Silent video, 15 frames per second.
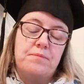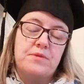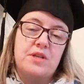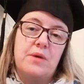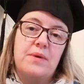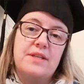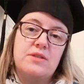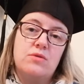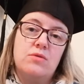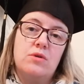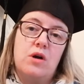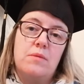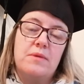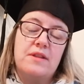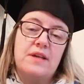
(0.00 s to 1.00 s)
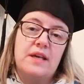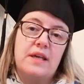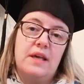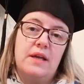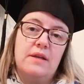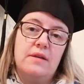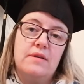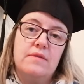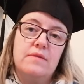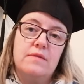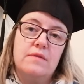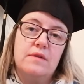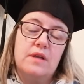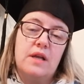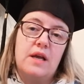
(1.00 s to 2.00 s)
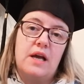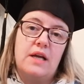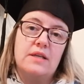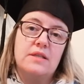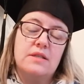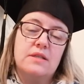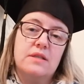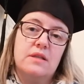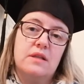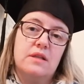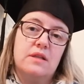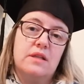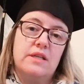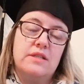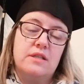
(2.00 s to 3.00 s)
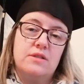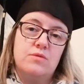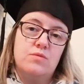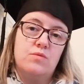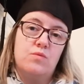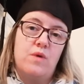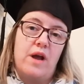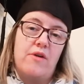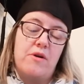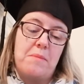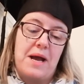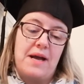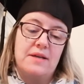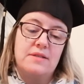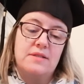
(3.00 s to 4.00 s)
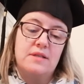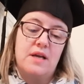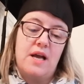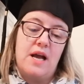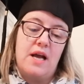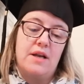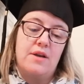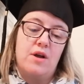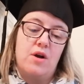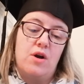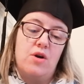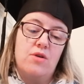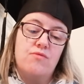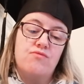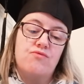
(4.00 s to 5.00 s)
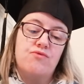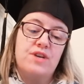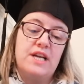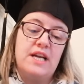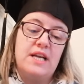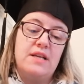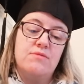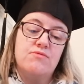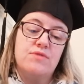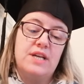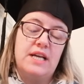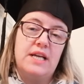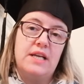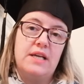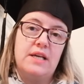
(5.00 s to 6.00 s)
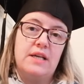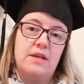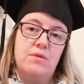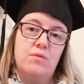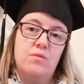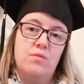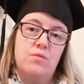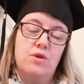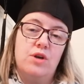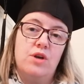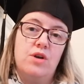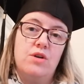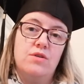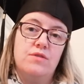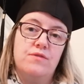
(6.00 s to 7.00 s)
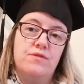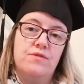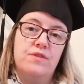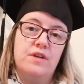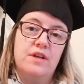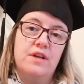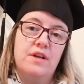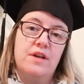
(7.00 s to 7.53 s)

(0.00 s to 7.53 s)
so it's all got me thinking and this is where I'm at and I really really would love